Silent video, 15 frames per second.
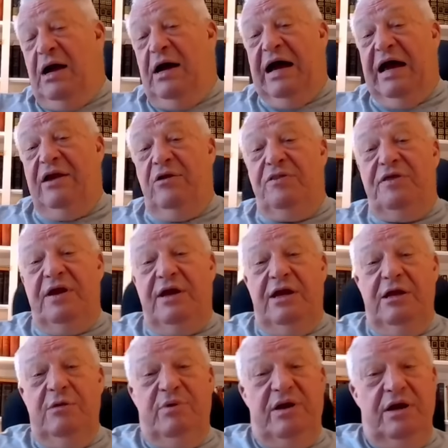I don't
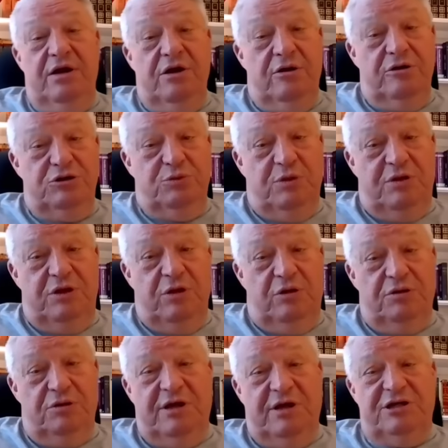think anybody knows what
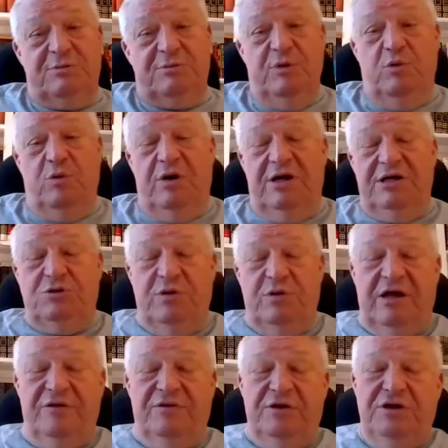the Old Testament was
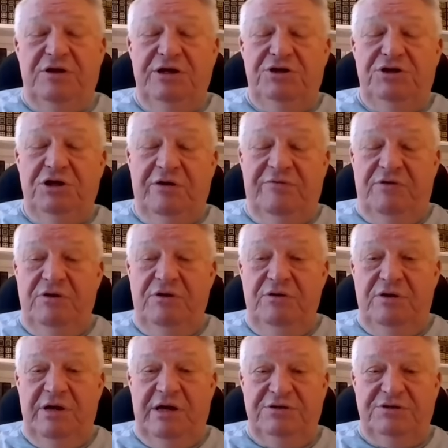without the teaching of the
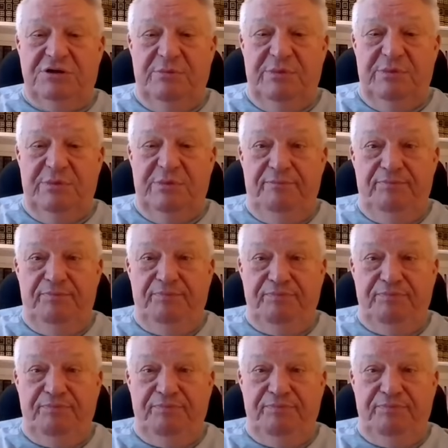New Testament.